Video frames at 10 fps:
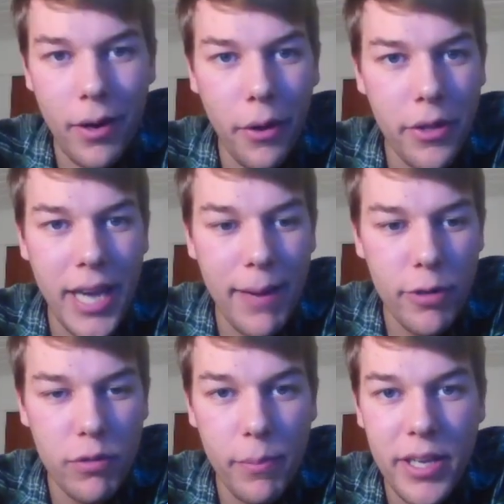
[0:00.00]
All the
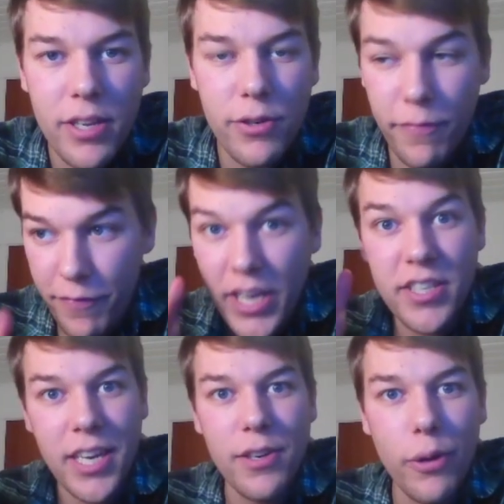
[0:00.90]
cameras will be
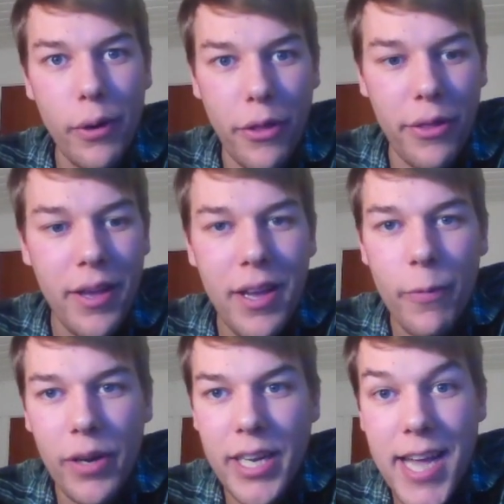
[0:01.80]
facing north
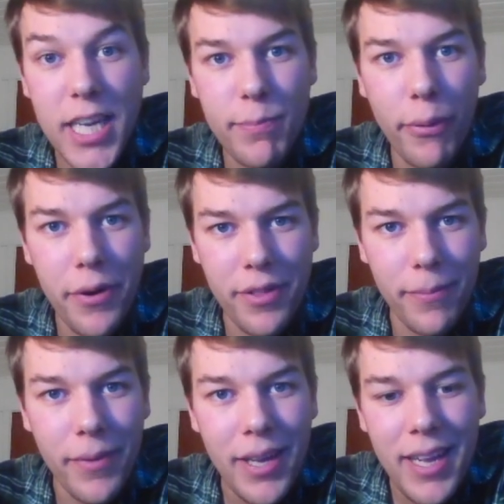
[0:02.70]
when I export
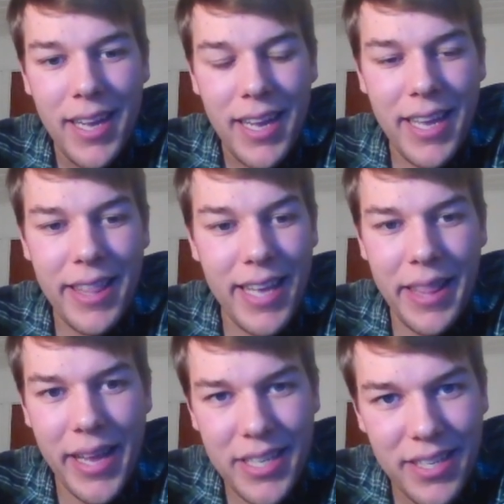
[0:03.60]
them.
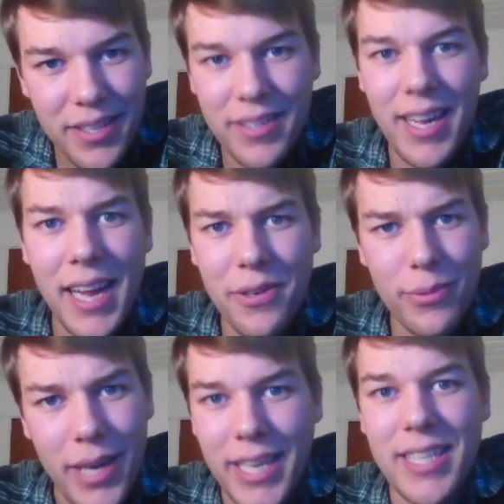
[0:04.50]
That's just not
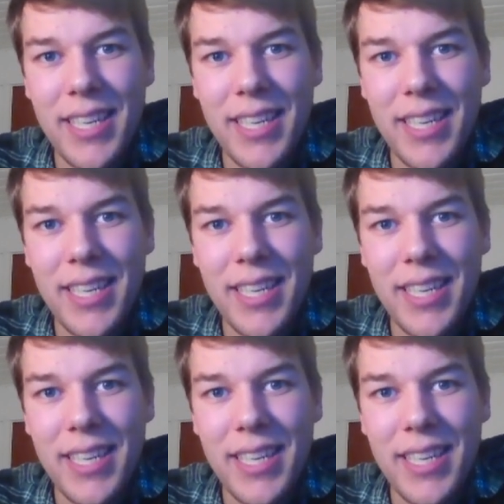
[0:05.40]
great.